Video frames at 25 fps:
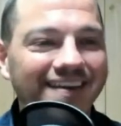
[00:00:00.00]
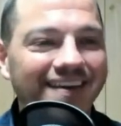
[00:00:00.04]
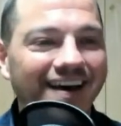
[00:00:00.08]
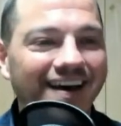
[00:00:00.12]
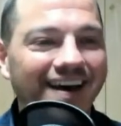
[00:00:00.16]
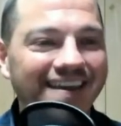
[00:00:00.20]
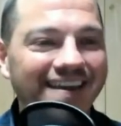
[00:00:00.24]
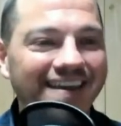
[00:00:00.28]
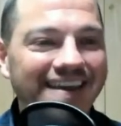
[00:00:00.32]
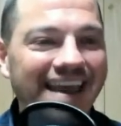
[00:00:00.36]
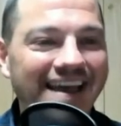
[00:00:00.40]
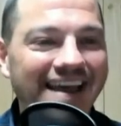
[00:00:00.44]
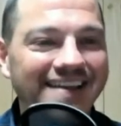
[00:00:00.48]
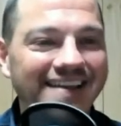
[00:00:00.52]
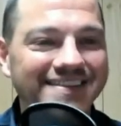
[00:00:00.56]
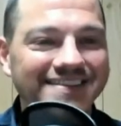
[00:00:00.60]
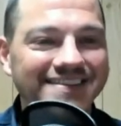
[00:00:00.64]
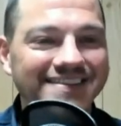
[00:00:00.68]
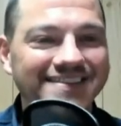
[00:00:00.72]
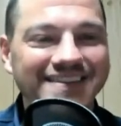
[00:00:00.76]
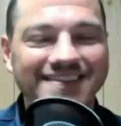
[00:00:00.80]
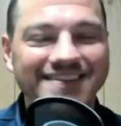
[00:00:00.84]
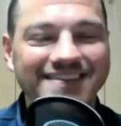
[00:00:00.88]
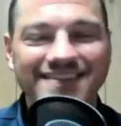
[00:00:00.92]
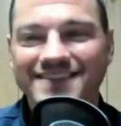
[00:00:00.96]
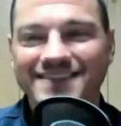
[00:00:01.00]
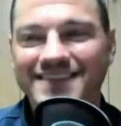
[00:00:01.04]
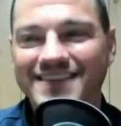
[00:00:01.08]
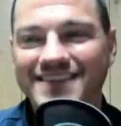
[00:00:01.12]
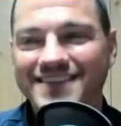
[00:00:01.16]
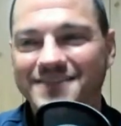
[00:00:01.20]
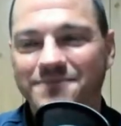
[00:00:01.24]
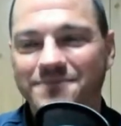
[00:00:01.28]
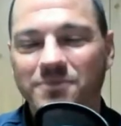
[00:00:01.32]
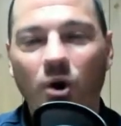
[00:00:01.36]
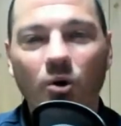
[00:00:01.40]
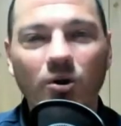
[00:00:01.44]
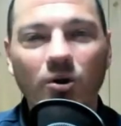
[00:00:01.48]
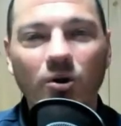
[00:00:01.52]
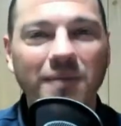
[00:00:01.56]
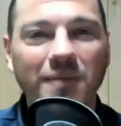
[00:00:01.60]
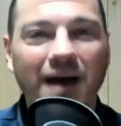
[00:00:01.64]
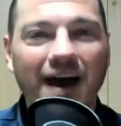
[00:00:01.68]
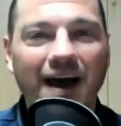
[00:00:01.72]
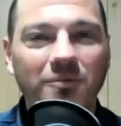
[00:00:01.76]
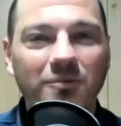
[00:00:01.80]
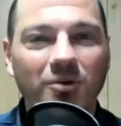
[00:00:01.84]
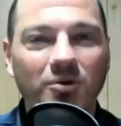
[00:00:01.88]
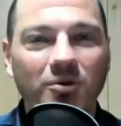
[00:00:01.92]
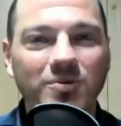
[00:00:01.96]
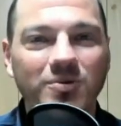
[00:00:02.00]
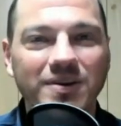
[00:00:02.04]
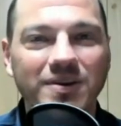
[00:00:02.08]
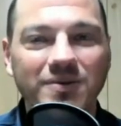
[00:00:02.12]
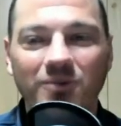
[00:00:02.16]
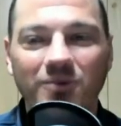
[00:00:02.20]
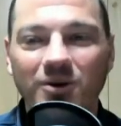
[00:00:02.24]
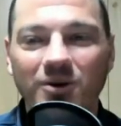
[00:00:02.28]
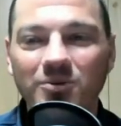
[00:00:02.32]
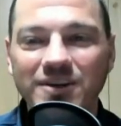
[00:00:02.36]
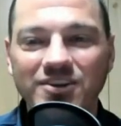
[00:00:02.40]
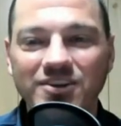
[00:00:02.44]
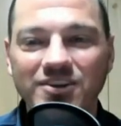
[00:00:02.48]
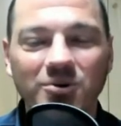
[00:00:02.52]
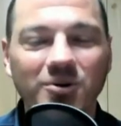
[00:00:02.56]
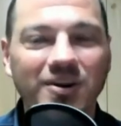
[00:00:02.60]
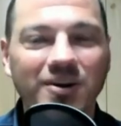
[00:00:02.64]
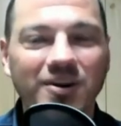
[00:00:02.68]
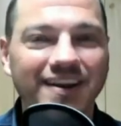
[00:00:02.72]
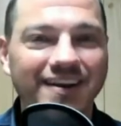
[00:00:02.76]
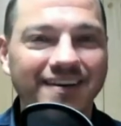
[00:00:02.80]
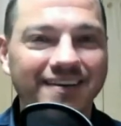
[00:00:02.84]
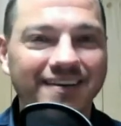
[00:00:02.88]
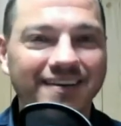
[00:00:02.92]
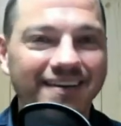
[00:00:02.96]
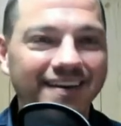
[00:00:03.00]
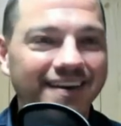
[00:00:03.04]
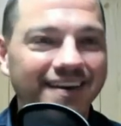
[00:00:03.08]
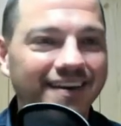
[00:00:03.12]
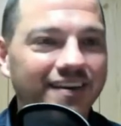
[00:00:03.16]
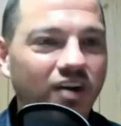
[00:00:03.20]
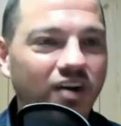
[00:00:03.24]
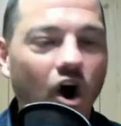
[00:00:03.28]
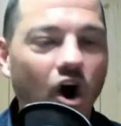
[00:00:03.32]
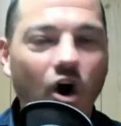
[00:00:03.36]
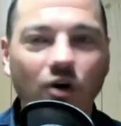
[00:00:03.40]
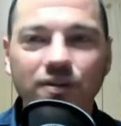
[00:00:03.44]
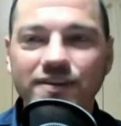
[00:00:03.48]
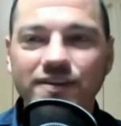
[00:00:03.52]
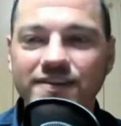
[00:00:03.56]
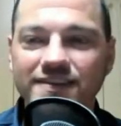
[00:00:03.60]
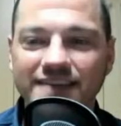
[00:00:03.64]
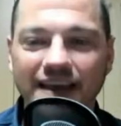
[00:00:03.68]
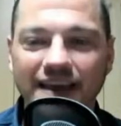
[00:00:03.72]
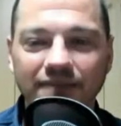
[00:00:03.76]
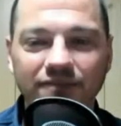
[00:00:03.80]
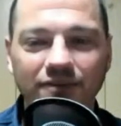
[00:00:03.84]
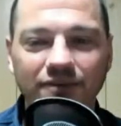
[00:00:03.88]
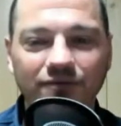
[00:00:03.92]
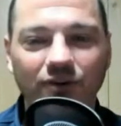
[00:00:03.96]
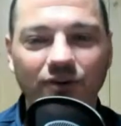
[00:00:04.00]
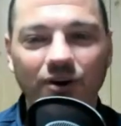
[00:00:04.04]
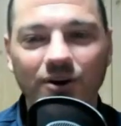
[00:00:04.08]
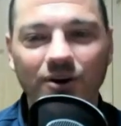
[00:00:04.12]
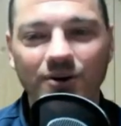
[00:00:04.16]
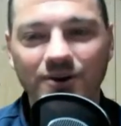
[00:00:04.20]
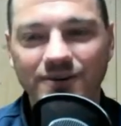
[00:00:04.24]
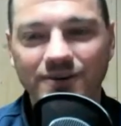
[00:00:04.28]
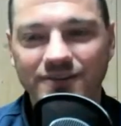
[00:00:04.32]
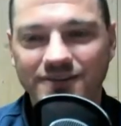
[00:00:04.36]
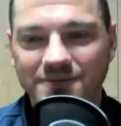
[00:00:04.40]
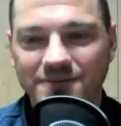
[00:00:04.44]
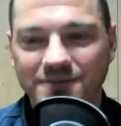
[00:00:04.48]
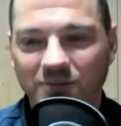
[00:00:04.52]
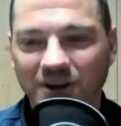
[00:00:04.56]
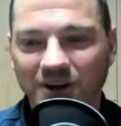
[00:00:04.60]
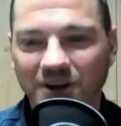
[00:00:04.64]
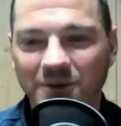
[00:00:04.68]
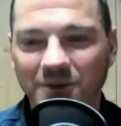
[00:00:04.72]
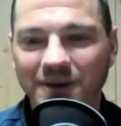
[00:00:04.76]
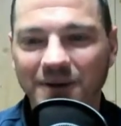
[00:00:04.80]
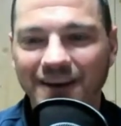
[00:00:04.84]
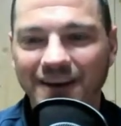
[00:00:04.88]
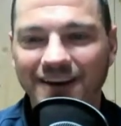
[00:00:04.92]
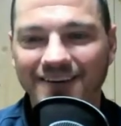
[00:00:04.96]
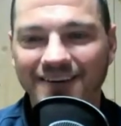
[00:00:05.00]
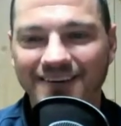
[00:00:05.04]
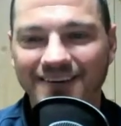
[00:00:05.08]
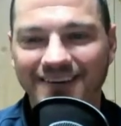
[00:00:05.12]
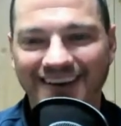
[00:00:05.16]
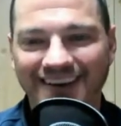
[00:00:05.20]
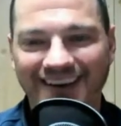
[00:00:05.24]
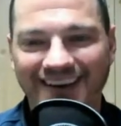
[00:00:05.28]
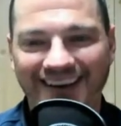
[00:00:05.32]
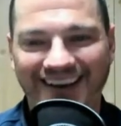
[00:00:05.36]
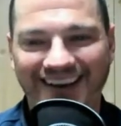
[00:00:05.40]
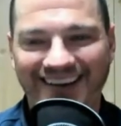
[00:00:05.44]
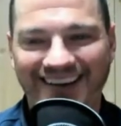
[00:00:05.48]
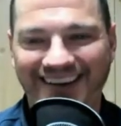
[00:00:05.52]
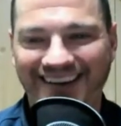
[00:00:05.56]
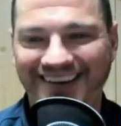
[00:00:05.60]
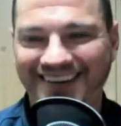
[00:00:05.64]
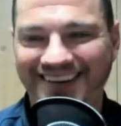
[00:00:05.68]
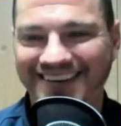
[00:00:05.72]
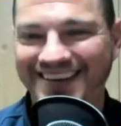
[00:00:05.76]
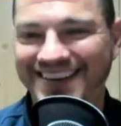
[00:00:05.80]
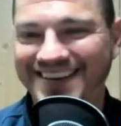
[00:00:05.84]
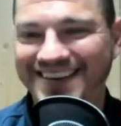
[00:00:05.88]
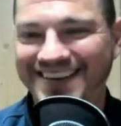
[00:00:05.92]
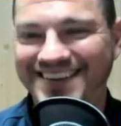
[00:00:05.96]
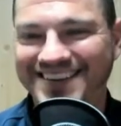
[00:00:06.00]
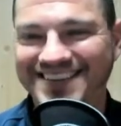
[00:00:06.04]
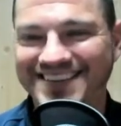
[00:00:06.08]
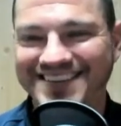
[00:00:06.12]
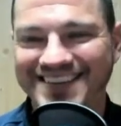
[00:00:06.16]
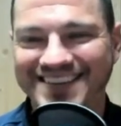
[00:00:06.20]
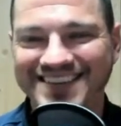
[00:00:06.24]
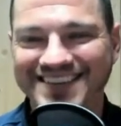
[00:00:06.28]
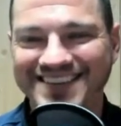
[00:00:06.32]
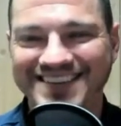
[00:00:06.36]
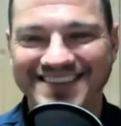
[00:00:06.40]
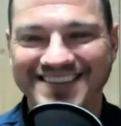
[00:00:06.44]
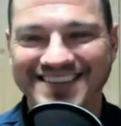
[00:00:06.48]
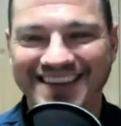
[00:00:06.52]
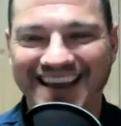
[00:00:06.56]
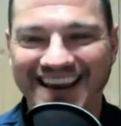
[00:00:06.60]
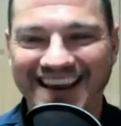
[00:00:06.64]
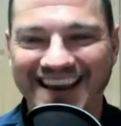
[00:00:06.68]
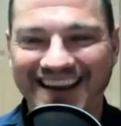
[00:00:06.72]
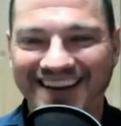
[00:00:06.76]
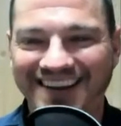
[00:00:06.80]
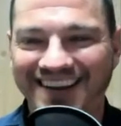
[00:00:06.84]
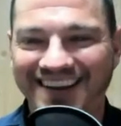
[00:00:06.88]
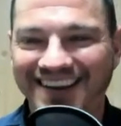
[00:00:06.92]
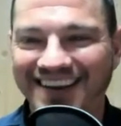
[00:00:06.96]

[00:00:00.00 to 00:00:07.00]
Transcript: Yeah, is this Pokemon? What are we doing here? All the 7-footers, bring them here. It's insane.